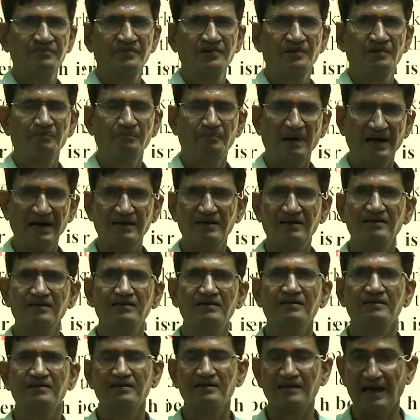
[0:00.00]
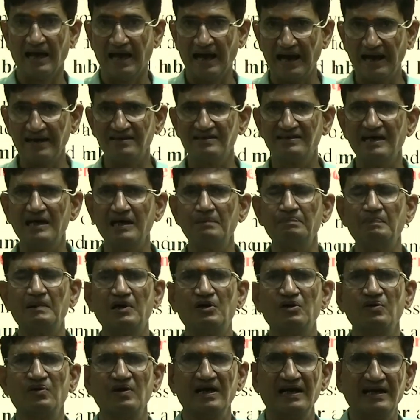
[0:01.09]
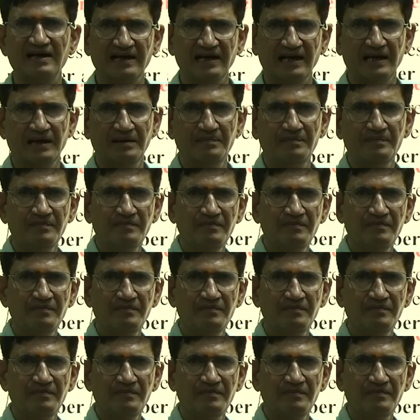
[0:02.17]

But at that particular time